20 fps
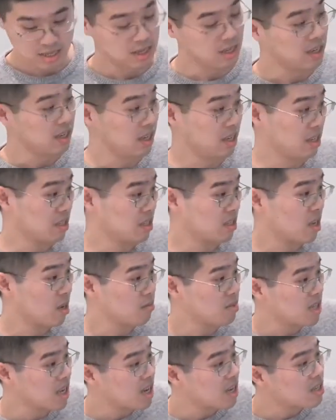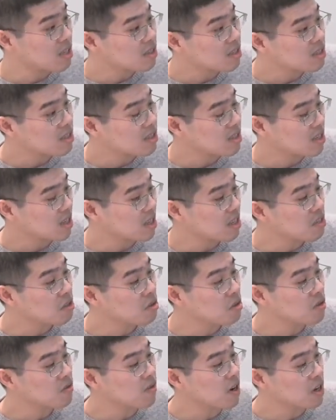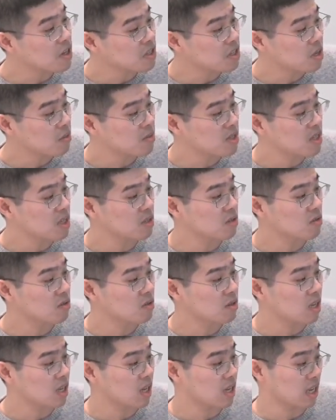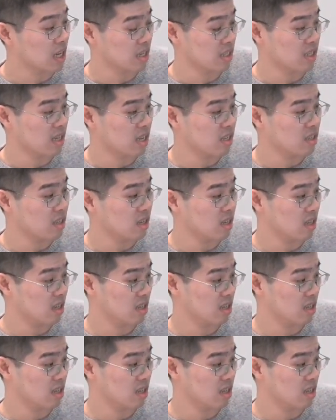In some sense, it looks very similar to the incent